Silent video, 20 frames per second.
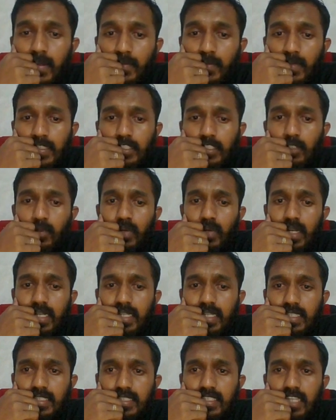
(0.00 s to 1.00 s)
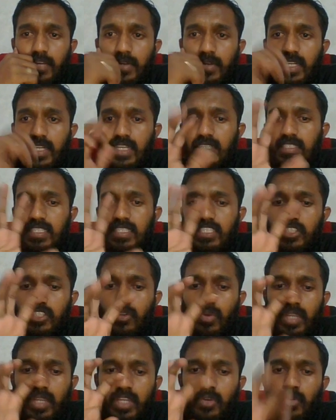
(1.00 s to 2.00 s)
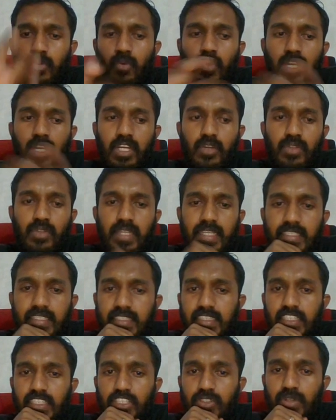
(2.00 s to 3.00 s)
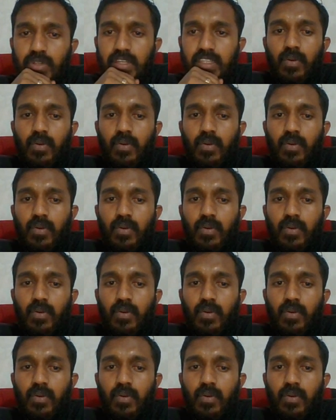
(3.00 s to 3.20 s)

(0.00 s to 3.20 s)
Once rook at h3, our task is okay, rook go into the h3 square.